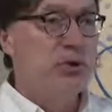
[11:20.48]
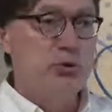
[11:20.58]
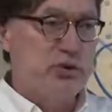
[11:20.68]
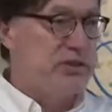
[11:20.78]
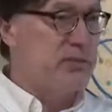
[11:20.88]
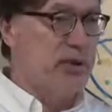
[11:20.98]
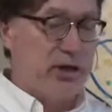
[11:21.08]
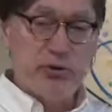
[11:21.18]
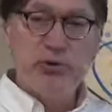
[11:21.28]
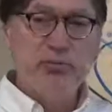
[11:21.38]
you'll need somebody
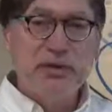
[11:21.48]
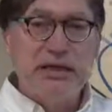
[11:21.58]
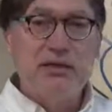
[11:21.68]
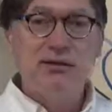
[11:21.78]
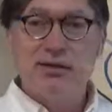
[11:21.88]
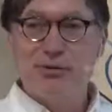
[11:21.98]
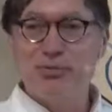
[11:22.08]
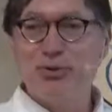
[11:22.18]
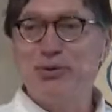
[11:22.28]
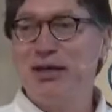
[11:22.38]
other than me to
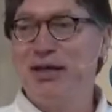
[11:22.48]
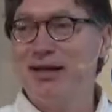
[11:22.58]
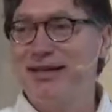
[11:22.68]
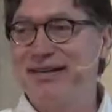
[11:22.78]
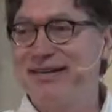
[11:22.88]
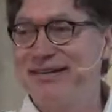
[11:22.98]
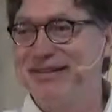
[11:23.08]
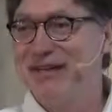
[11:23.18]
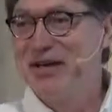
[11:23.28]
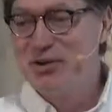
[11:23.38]
help you
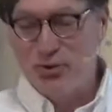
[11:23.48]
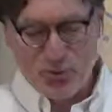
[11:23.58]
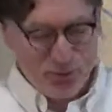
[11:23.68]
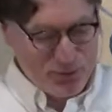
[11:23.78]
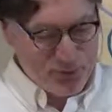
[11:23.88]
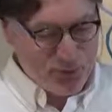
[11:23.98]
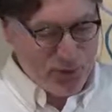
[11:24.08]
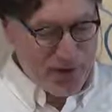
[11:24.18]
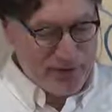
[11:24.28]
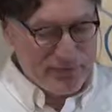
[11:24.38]
grow
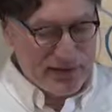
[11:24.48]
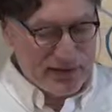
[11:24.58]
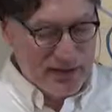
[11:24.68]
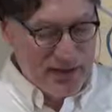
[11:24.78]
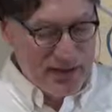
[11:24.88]
out of that.